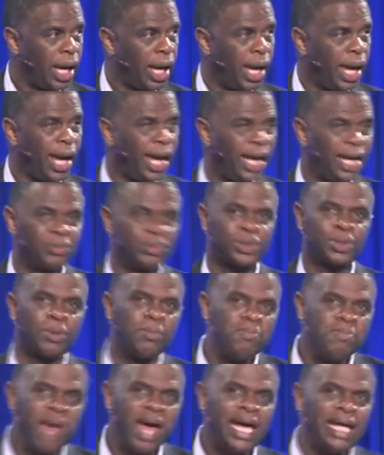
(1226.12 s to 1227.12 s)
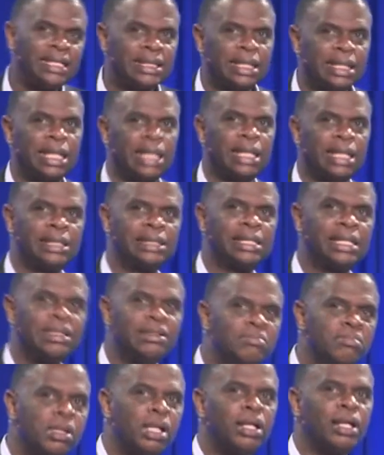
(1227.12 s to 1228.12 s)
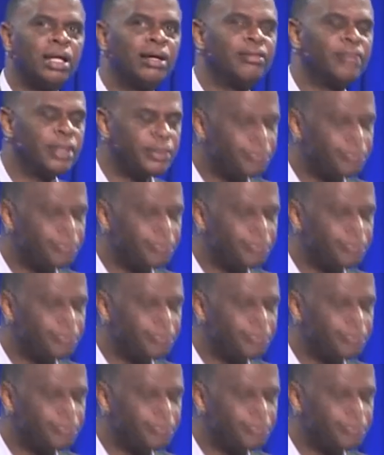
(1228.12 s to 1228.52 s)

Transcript: And what's amazing is in the middle of it,